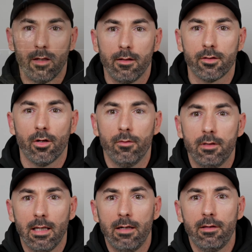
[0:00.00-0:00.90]
So
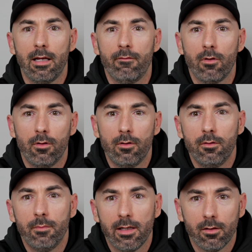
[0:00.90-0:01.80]
now that I've got all
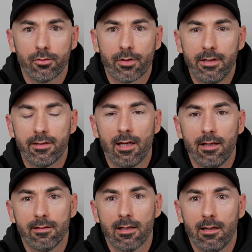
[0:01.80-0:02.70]
my on-screen
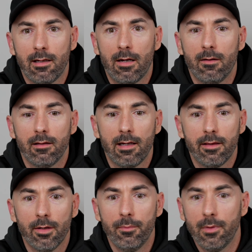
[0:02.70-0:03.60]
settings, how I like
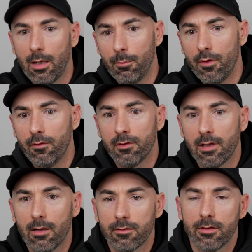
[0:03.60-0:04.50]
them, I'll move on
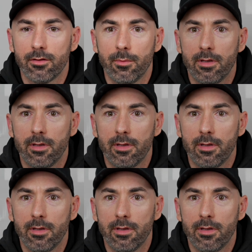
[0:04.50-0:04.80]
now to some